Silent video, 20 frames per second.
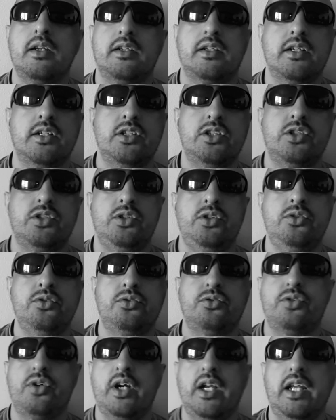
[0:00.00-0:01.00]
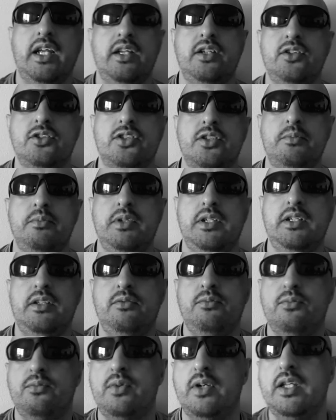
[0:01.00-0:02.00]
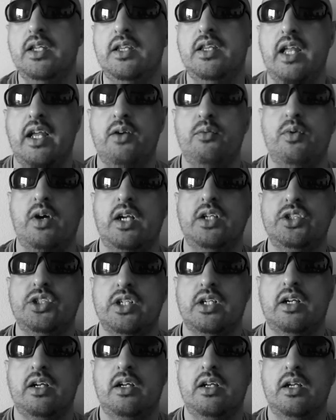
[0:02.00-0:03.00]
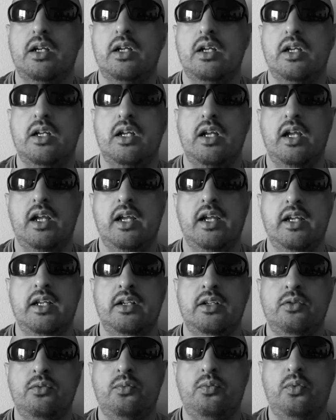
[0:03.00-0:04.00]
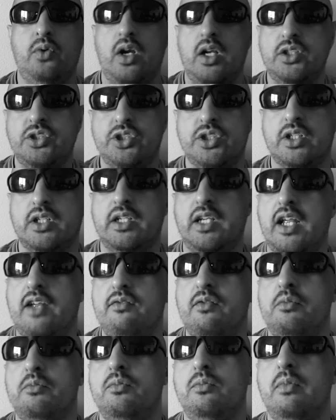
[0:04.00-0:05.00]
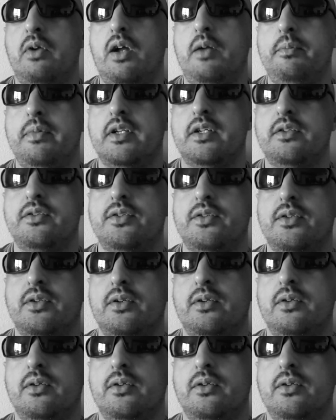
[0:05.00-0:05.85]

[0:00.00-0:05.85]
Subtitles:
Because Ukraine used to be with Russia, and Russia gave them weapons